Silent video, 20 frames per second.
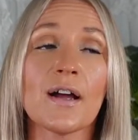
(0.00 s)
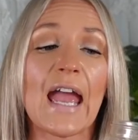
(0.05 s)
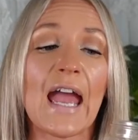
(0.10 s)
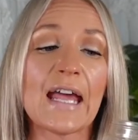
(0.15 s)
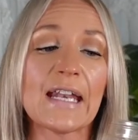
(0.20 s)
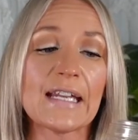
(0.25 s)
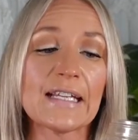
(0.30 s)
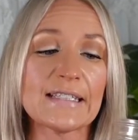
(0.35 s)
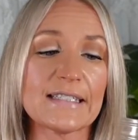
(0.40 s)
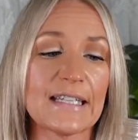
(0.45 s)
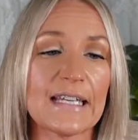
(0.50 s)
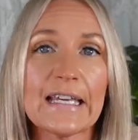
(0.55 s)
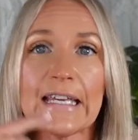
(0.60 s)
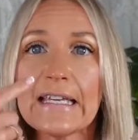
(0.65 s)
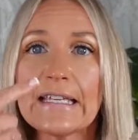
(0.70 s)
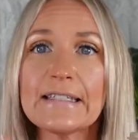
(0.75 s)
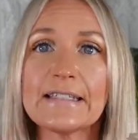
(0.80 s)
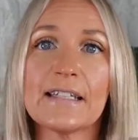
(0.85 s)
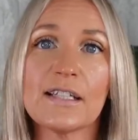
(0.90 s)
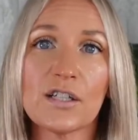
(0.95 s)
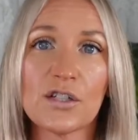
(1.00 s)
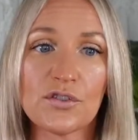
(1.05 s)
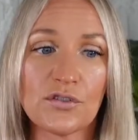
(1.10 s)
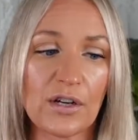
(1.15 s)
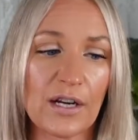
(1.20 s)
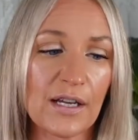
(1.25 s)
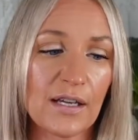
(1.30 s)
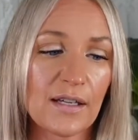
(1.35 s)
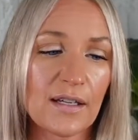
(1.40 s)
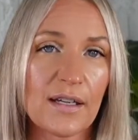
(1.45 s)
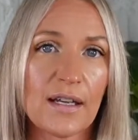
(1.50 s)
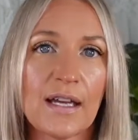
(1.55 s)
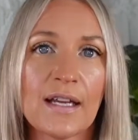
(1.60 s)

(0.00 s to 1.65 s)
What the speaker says: and it's easy to drink.